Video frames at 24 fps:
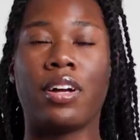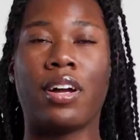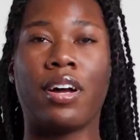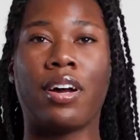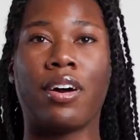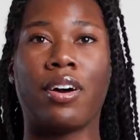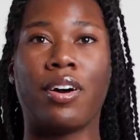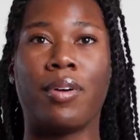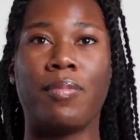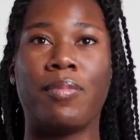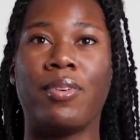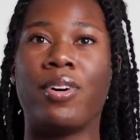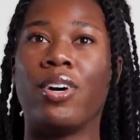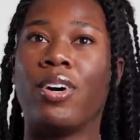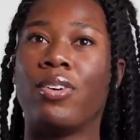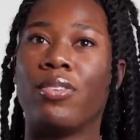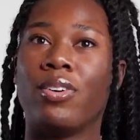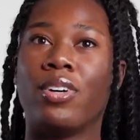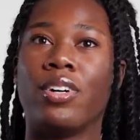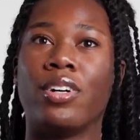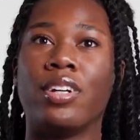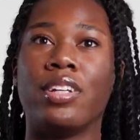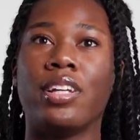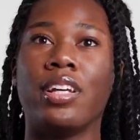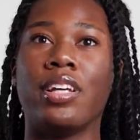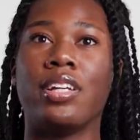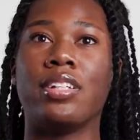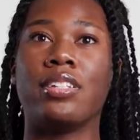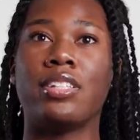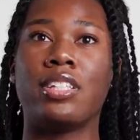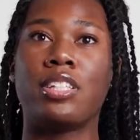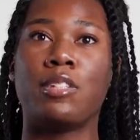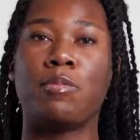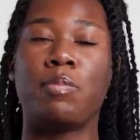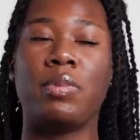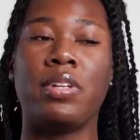um, go on
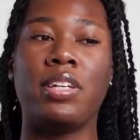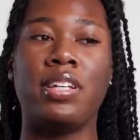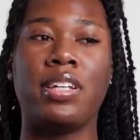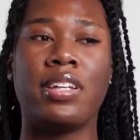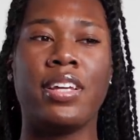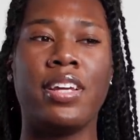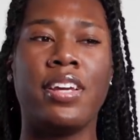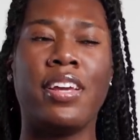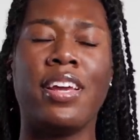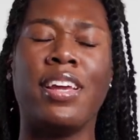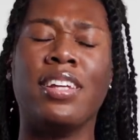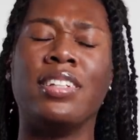and speak